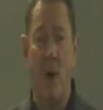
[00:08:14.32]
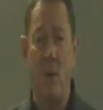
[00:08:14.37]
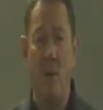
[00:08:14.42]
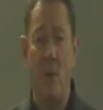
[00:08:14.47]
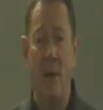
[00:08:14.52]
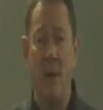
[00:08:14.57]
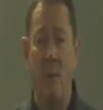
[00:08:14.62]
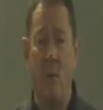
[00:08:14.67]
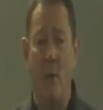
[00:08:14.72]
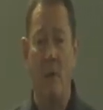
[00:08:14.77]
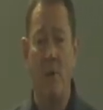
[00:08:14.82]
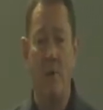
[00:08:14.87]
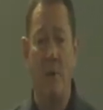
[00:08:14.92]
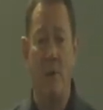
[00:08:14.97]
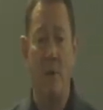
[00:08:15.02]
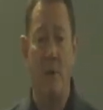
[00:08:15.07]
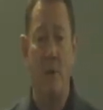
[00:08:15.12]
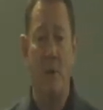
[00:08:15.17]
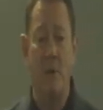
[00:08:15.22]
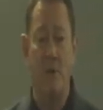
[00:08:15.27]
what we want
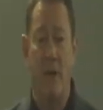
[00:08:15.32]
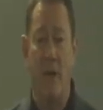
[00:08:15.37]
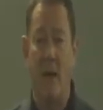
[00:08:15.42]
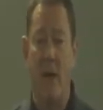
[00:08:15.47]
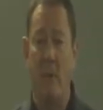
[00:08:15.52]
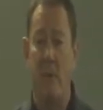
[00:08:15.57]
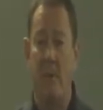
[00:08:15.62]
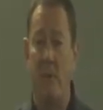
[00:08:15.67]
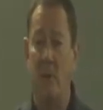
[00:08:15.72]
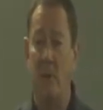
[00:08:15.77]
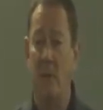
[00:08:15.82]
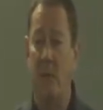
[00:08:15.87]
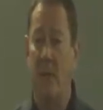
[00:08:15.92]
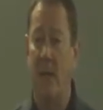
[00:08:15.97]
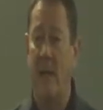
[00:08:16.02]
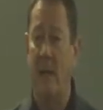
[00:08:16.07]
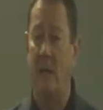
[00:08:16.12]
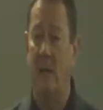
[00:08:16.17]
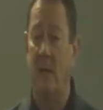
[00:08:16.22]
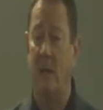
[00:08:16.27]
to do is to help you
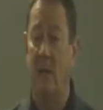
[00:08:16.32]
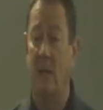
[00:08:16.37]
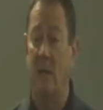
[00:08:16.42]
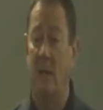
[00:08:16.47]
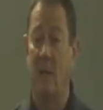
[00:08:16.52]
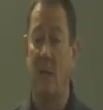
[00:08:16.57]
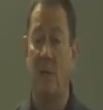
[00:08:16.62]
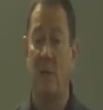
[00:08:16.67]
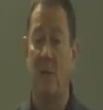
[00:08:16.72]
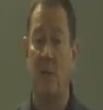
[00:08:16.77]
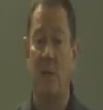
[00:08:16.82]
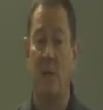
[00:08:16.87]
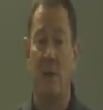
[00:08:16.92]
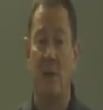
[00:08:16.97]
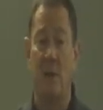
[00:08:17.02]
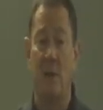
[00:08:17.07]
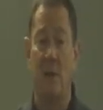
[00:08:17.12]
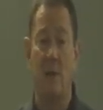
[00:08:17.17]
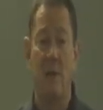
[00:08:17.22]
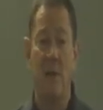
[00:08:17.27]
to be able to convert
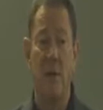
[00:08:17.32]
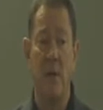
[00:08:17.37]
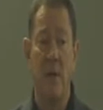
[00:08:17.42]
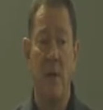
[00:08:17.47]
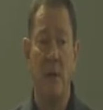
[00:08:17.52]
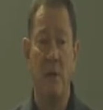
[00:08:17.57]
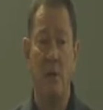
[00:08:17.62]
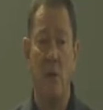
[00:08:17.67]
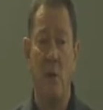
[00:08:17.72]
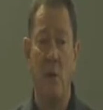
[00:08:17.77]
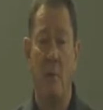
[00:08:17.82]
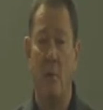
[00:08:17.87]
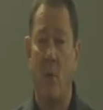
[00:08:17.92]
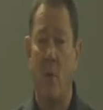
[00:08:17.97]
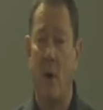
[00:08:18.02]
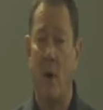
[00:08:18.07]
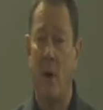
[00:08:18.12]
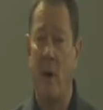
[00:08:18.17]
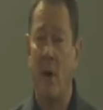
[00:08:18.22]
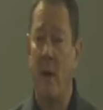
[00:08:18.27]
yourself to a
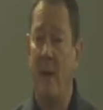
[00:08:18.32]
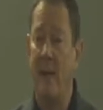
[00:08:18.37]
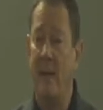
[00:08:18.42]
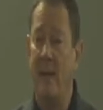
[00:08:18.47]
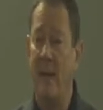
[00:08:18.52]
more